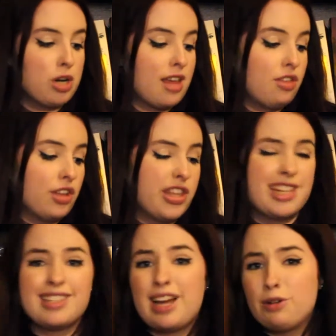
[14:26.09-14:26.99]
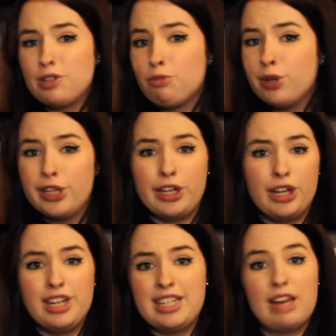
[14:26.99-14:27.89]
but I thought that it sounded really
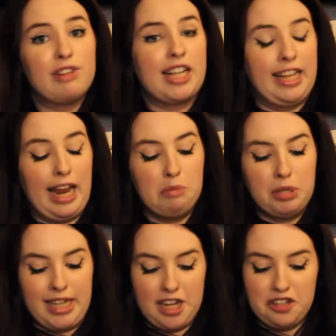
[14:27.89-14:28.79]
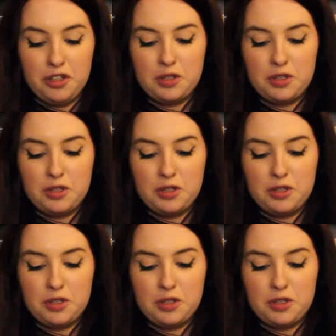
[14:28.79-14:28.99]
good and definitely had potential,